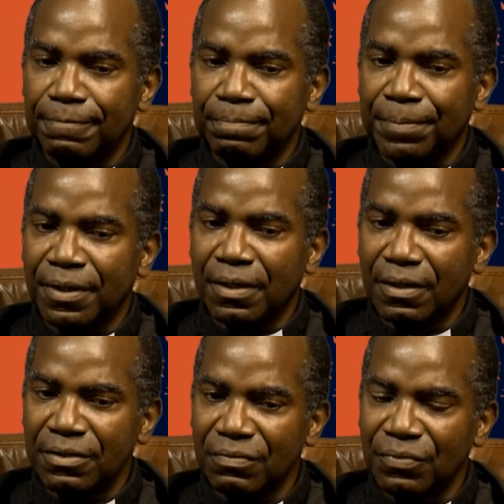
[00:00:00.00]

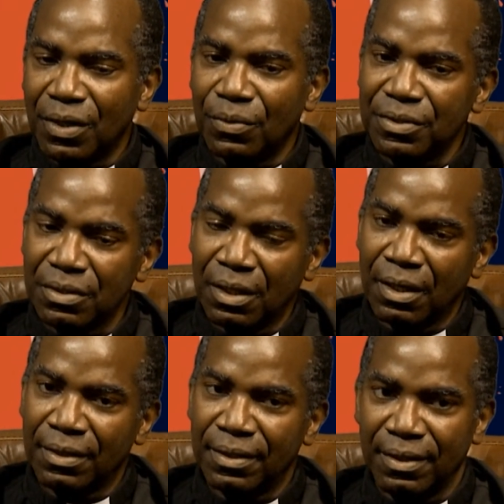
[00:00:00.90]
because of what I was
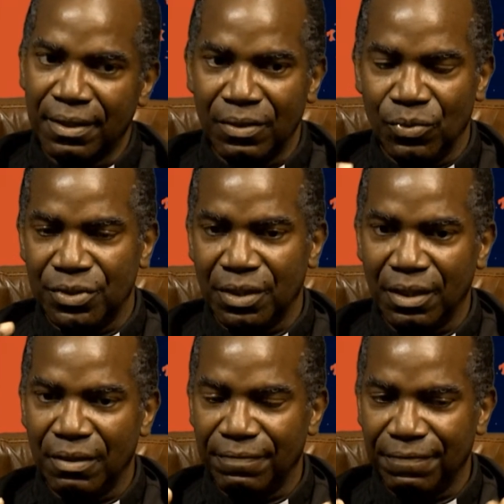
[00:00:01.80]
saying, that he was
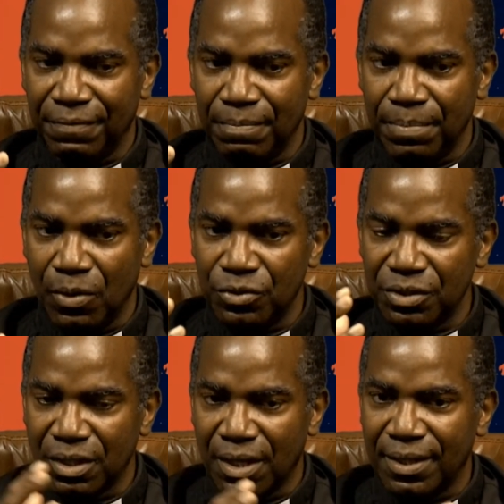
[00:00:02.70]
hit from both
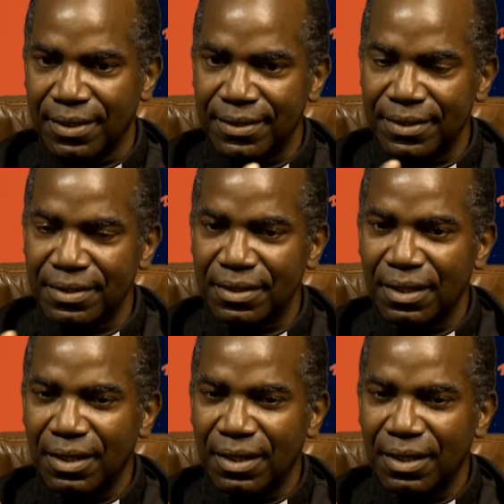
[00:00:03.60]
sides